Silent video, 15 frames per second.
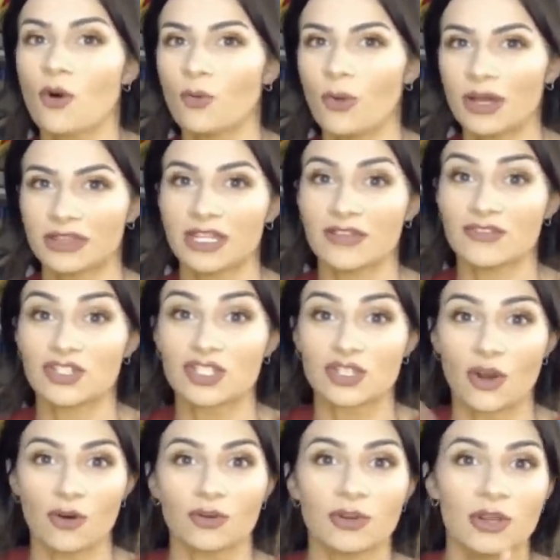what they've
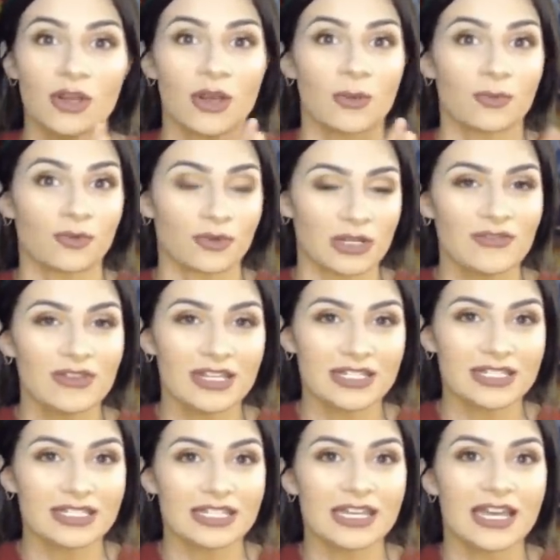shown
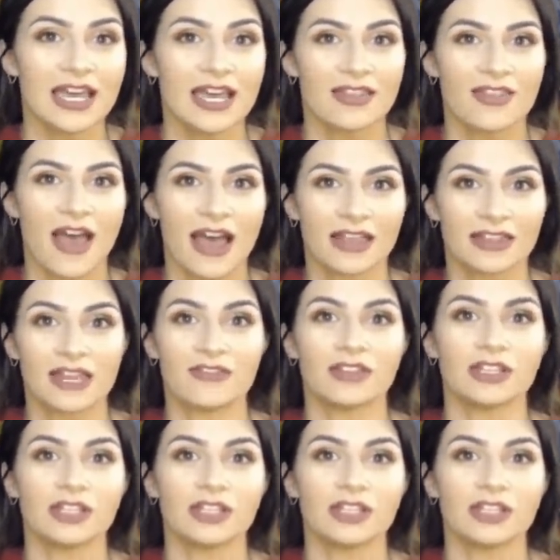previously that they've